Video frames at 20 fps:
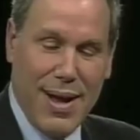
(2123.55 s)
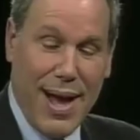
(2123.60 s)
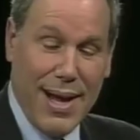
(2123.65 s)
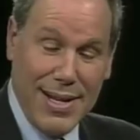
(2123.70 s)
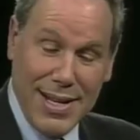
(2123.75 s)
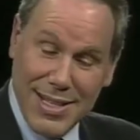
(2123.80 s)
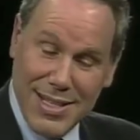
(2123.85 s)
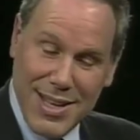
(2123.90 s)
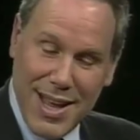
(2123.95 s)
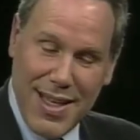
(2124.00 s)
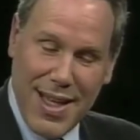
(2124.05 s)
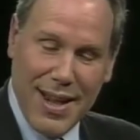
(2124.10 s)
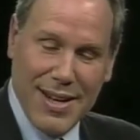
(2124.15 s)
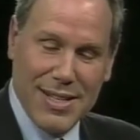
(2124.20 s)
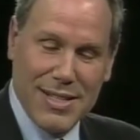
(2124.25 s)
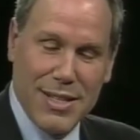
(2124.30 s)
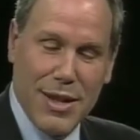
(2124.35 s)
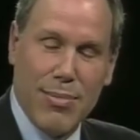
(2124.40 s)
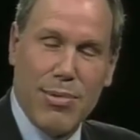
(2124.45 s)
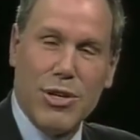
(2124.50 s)
I did say that.
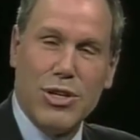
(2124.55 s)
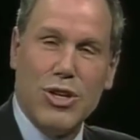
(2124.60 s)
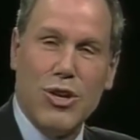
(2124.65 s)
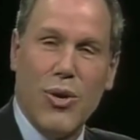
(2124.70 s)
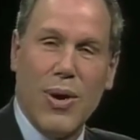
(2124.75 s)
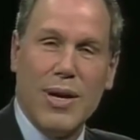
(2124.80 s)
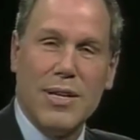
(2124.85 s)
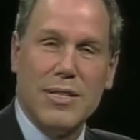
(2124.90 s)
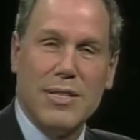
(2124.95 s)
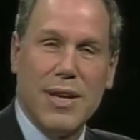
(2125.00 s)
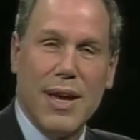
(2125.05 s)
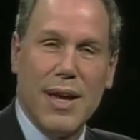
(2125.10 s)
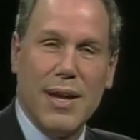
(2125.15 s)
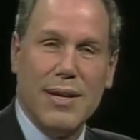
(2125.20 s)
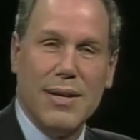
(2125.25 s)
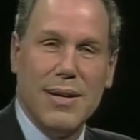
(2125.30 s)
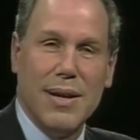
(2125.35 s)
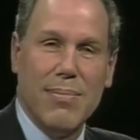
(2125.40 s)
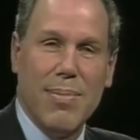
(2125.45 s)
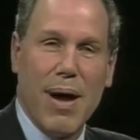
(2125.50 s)
Number 2, I
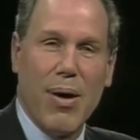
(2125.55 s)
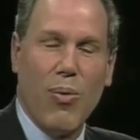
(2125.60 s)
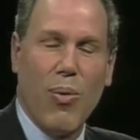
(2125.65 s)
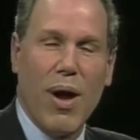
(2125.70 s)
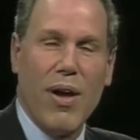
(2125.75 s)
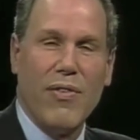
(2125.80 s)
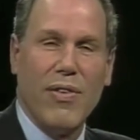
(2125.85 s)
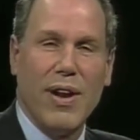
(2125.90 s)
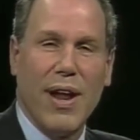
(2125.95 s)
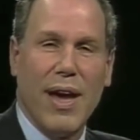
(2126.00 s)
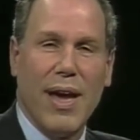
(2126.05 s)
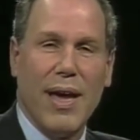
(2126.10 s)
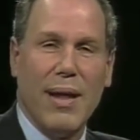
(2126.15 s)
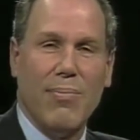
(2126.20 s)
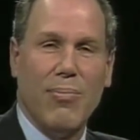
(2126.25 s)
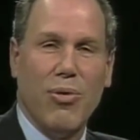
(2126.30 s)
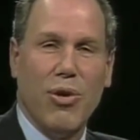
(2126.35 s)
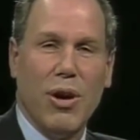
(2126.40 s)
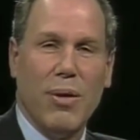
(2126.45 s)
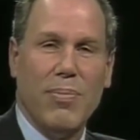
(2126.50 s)
said my wife and I
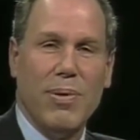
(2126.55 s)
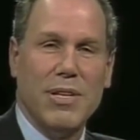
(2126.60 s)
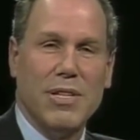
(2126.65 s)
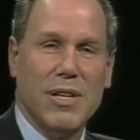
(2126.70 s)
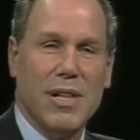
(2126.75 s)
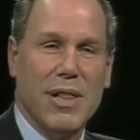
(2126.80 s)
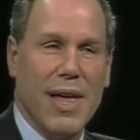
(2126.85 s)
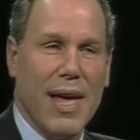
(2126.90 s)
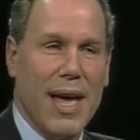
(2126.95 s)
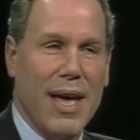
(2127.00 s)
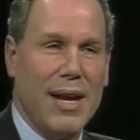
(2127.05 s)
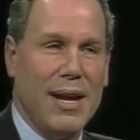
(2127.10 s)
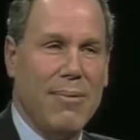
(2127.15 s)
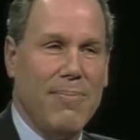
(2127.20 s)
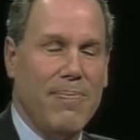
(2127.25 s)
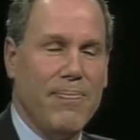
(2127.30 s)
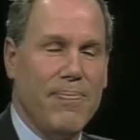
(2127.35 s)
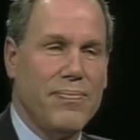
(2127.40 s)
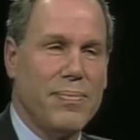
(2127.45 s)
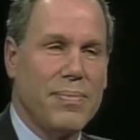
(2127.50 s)
had bought a piece of land,
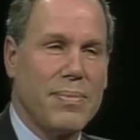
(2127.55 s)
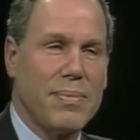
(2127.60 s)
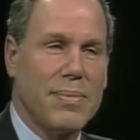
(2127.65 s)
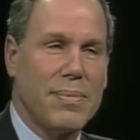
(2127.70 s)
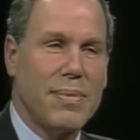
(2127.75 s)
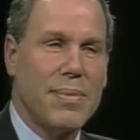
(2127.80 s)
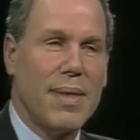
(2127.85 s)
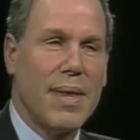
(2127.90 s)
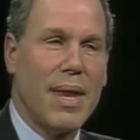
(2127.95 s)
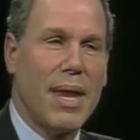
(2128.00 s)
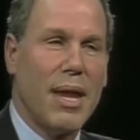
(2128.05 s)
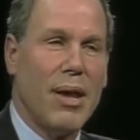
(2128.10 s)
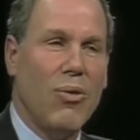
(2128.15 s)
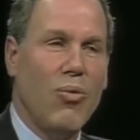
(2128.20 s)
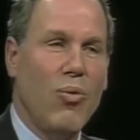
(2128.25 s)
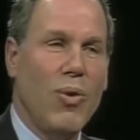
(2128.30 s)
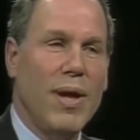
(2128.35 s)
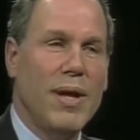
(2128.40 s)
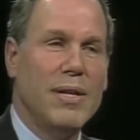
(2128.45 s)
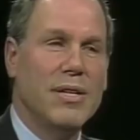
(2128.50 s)
and
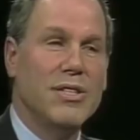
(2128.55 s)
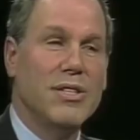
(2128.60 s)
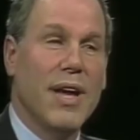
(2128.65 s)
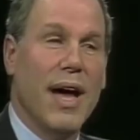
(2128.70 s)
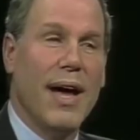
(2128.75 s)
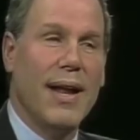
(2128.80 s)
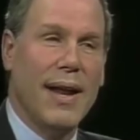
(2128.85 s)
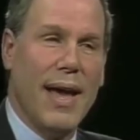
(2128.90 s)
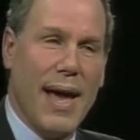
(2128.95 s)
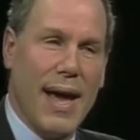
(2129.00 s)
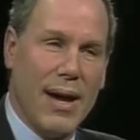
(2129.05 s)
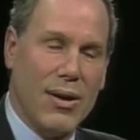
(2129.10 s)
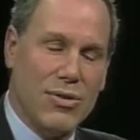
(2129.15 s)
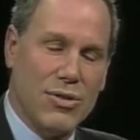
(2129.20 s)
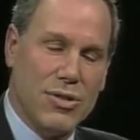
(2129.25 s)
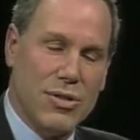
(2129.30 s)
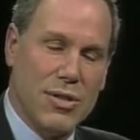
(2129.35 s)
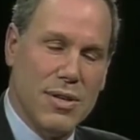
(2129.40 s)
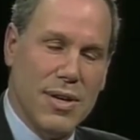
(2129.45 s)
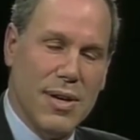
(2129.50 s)
we had designed a
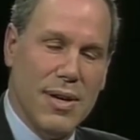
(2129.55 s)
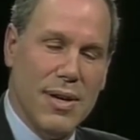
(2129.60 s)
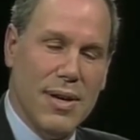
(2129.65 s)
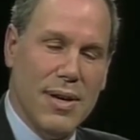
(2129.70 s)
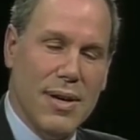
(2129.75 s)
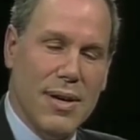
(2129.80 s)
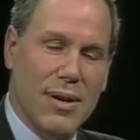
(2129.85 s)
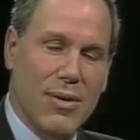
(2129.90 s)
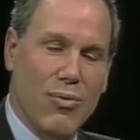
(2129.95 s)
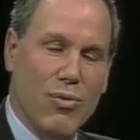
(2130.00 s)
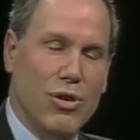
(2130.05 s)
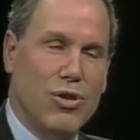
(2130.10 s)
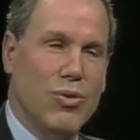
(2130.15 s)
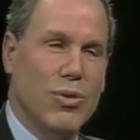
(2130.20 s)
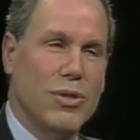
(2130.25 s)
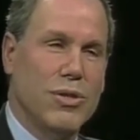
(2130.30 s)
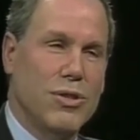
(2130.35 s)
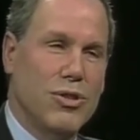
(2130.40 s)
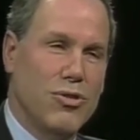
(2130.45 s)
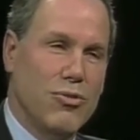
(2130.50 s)
house which
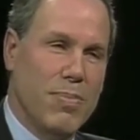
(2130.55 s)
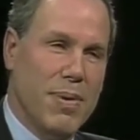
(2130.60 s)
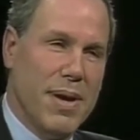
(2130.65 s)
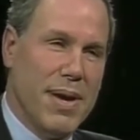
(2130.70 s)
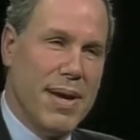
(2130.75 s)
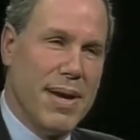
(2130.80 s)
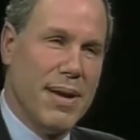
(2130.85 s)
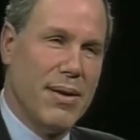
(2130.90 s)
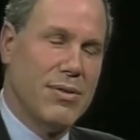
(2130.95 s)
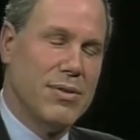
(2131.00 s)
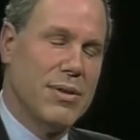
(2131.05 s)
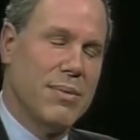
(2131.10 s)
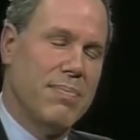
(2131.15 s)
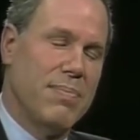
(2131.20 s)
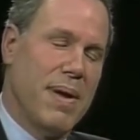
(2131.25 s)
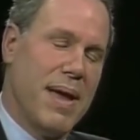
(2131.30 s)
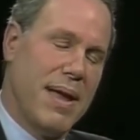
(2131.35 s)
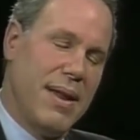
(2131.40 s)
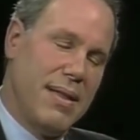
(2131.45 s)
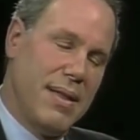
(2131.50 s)
was too big and it was a
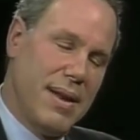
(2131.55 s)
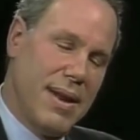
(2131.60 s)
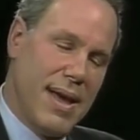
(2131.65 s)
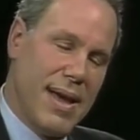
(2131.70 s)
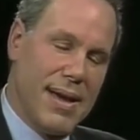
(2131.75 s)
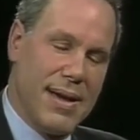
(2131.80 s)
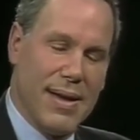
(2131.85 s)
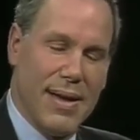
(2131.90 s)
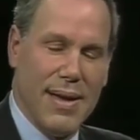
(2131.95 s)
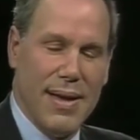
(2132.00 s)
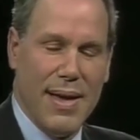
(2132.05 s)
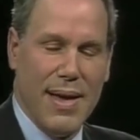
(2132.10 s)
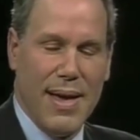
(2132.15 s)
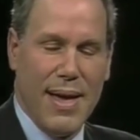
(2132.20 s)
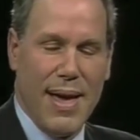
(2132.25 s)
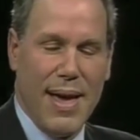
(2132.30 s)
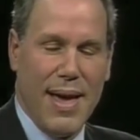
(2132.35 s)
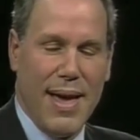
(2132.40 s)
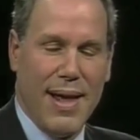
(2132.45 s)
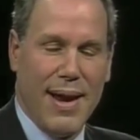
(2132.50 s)
pain in the neck.
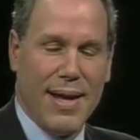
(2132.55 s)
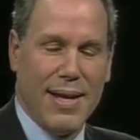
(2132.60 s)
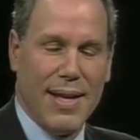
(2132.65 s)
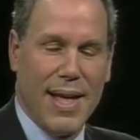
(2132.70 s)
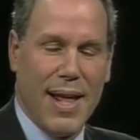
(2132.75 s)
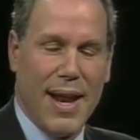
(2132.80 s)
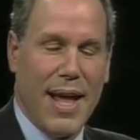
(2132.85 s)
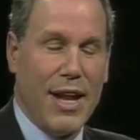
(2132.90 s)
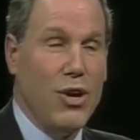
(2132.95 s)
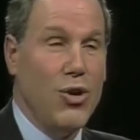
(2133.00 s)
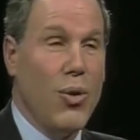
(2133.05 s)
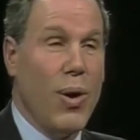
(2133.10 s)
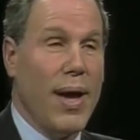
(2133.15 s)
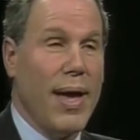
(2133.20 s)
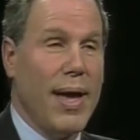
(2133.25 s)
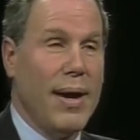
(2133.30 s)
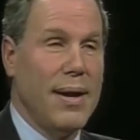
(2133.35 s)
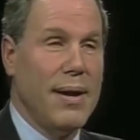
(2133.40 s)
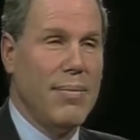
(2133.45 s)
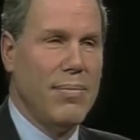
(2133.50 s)
And I knew I
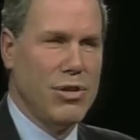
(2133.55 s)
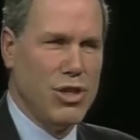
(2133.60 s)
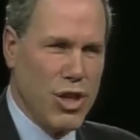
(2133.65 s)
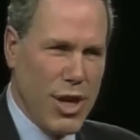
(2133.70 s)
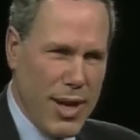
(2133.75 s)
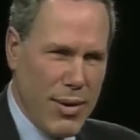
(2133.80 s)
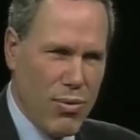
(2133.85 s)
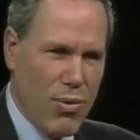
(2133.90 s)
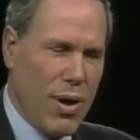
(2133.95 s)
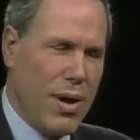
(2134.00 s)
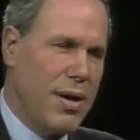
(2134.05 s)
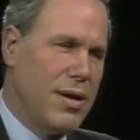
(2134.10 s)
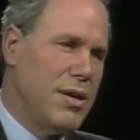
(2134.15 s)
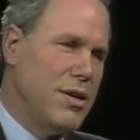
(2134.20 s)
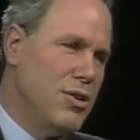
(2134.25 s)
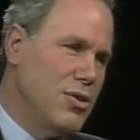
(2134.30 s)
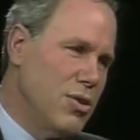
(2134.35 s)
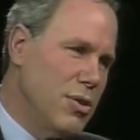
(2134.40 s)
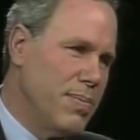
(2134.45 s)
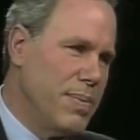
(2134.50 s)
had, but Jane wanted
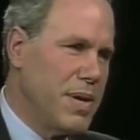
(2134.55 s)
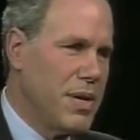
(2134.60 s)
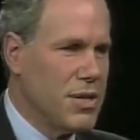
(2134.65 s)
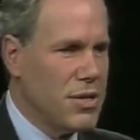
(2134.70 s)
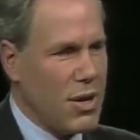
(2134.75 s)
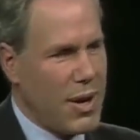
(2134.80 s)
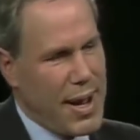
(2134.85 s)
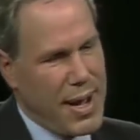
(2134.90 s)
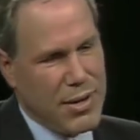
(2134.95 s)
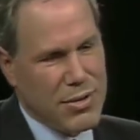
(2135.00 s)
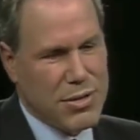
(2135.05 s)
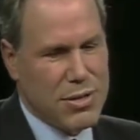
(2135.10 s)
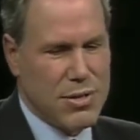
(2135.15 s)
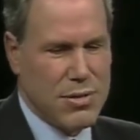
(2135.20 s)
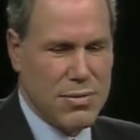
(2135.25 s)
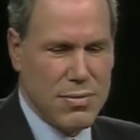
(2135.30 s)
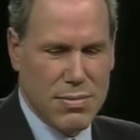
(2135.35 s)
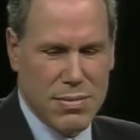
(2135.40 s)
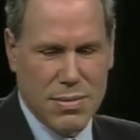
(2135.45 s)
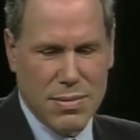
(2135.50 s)
to do it because our
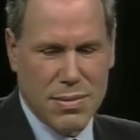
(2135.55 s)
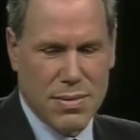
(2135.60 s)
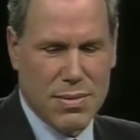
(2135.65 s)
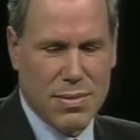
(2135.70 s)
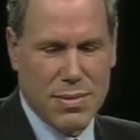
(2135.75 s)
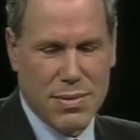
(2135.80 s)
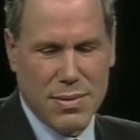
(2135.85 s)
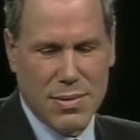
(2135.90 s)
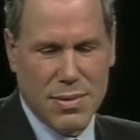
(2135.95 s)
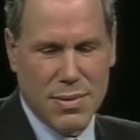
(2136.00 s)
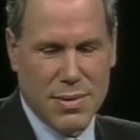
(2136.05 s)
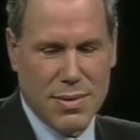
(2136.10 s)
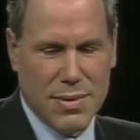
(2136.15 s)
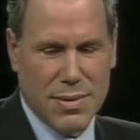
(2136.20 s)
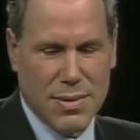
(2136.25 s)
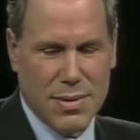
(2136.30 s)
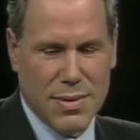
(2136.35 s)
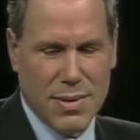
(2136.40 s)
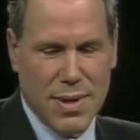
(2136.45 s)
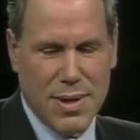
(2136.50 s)
house
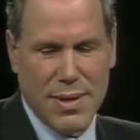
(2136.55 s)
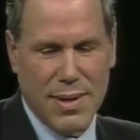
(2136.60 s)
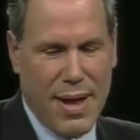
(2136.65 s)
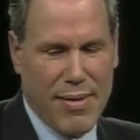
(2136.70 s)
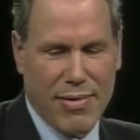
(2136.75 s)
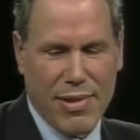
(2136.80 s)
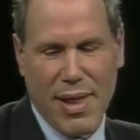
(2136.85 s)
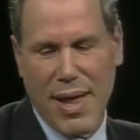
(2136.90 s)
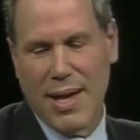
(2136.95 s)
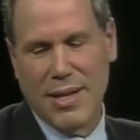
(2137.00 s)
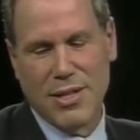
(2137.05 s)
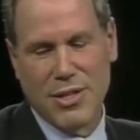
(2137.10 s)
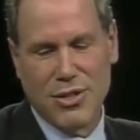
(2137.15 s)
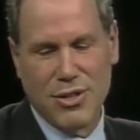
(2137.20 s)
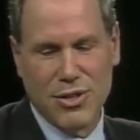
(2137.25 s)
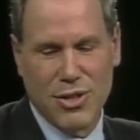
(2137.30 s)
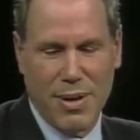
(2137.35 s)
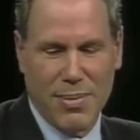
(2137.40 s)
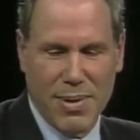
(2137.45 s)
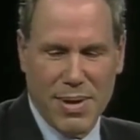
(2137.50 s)
didn't have
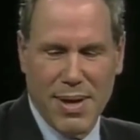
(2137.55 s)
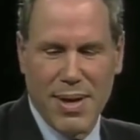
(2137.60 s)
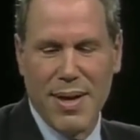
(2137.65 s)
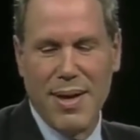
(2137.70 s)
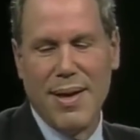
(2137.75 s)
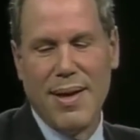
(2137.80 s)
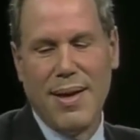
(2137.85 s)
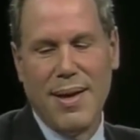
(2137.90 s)
closets or something.